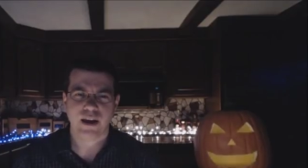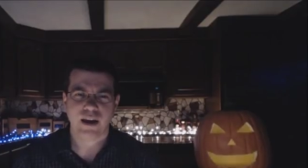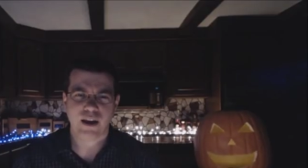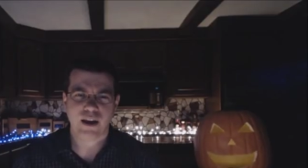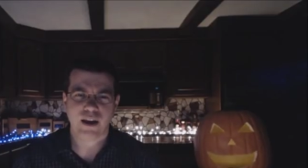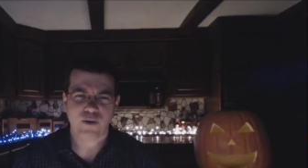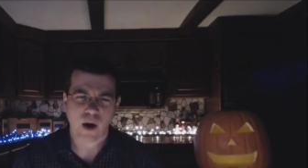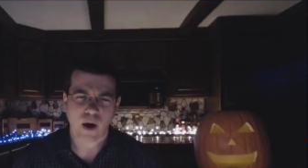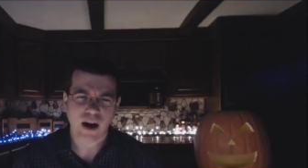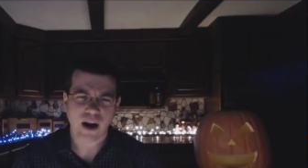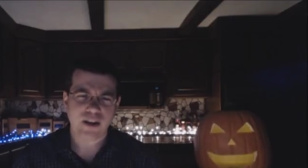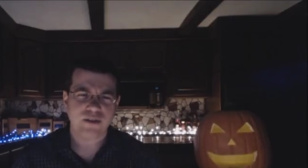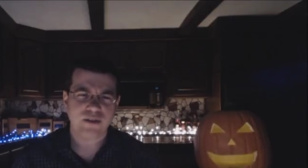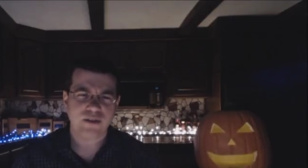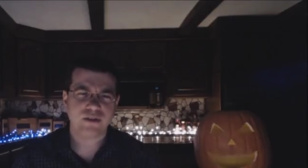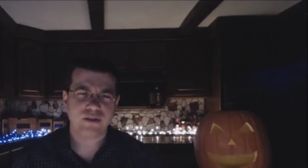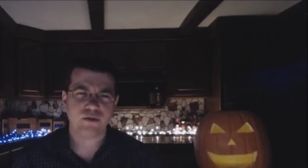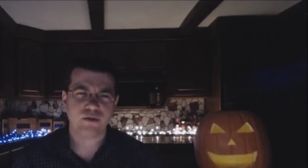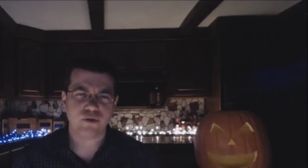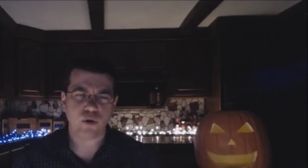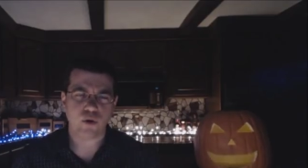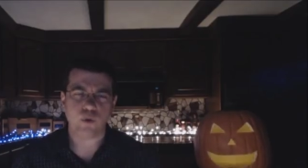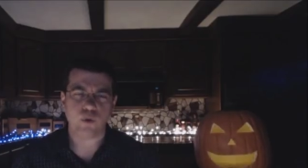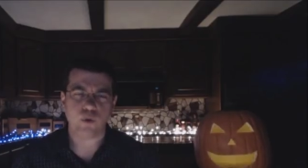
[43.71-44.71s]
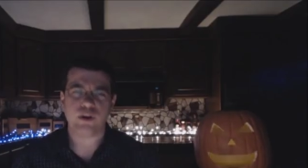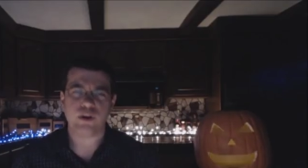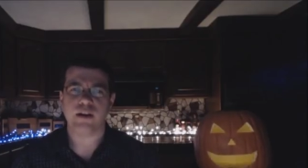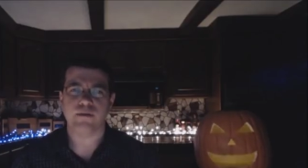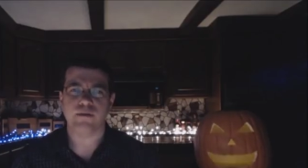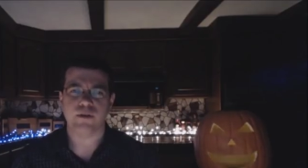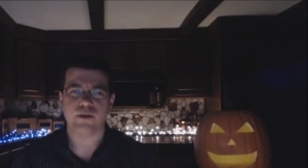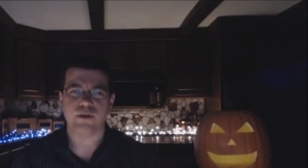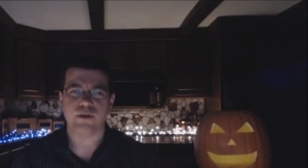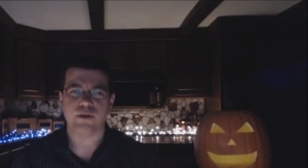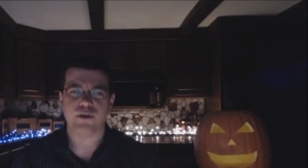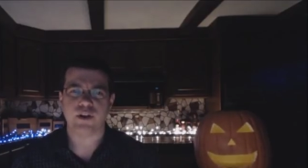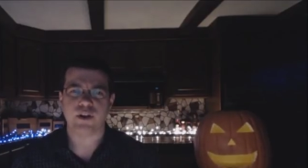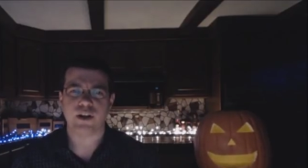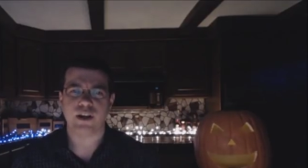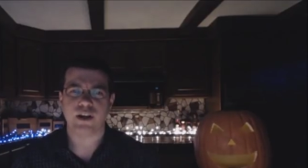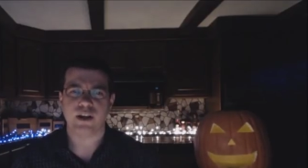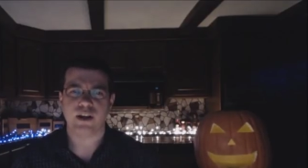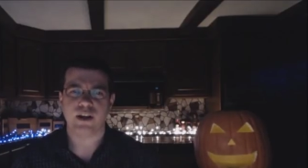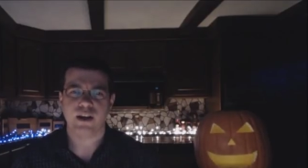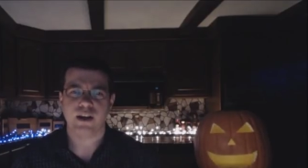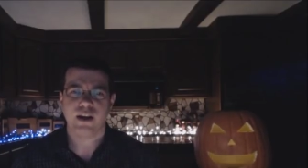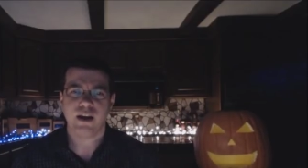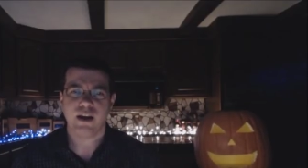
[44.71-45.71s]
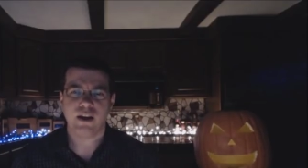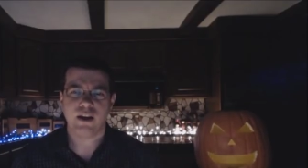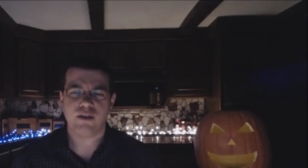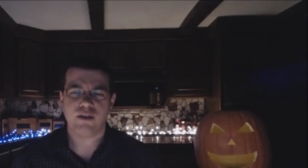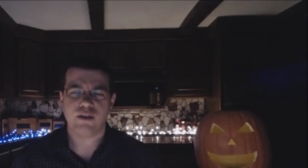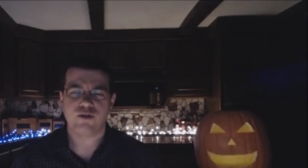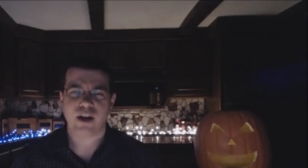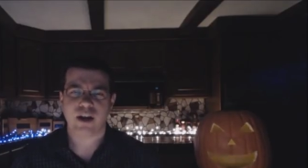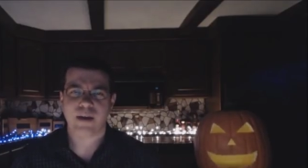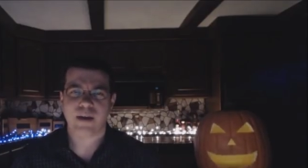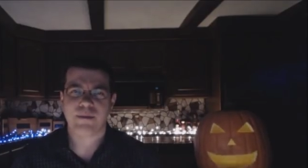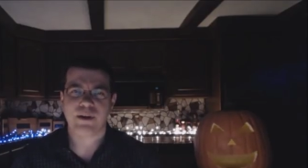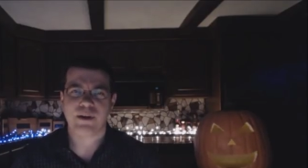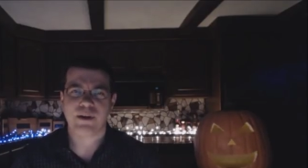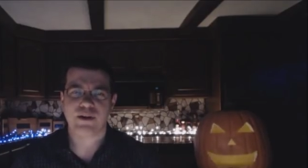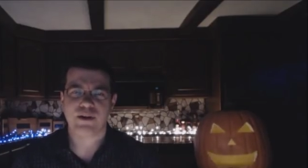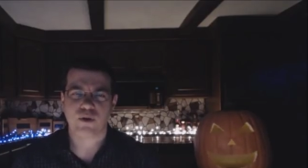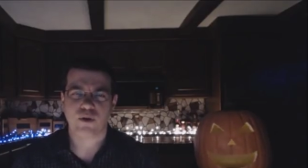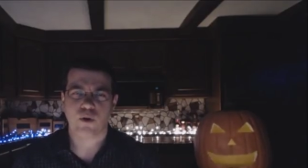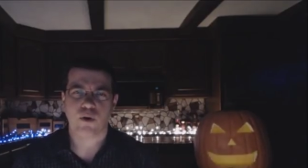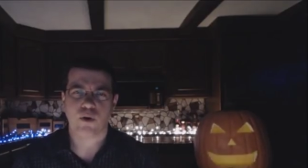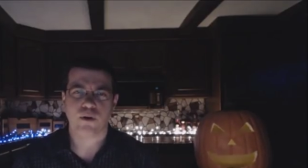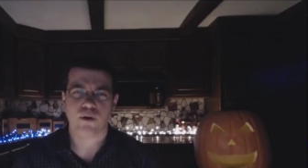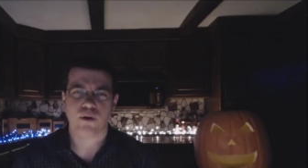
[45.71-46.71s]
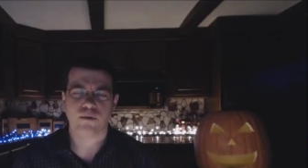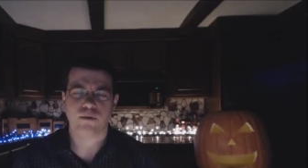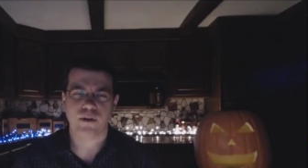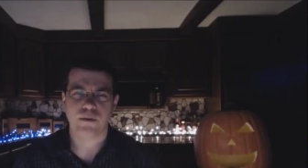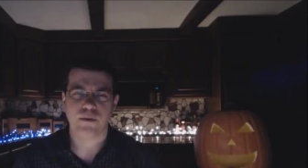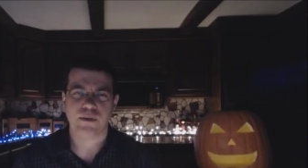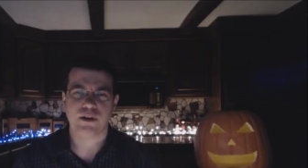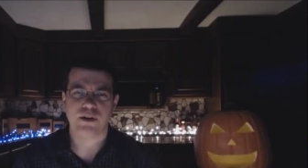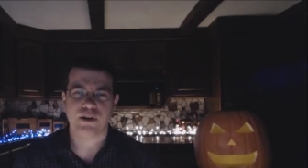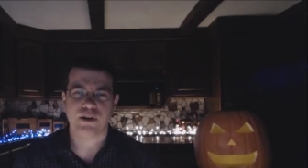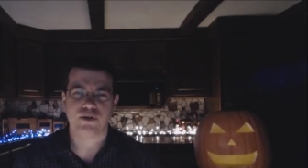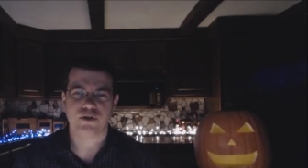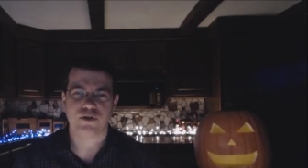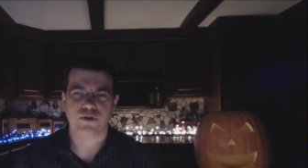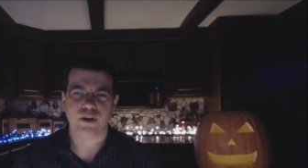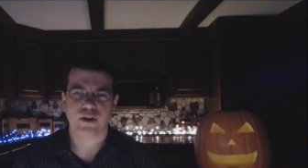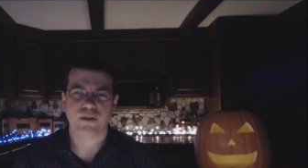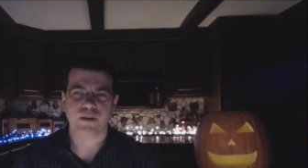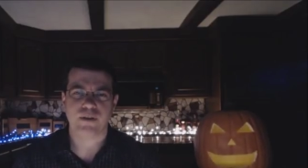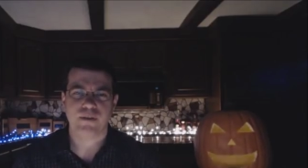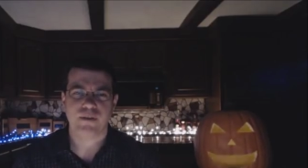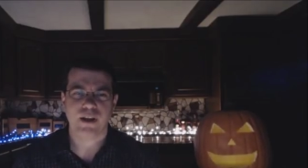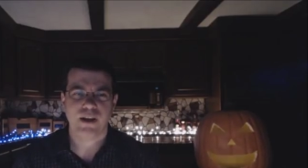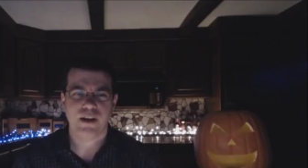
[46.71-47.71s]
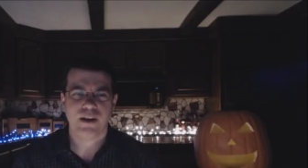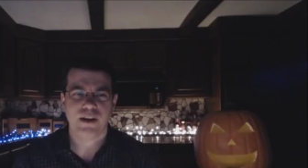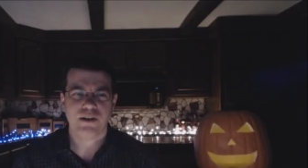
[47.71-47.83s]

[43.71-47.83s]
And why is there no diversity in the Japanese horror film industry,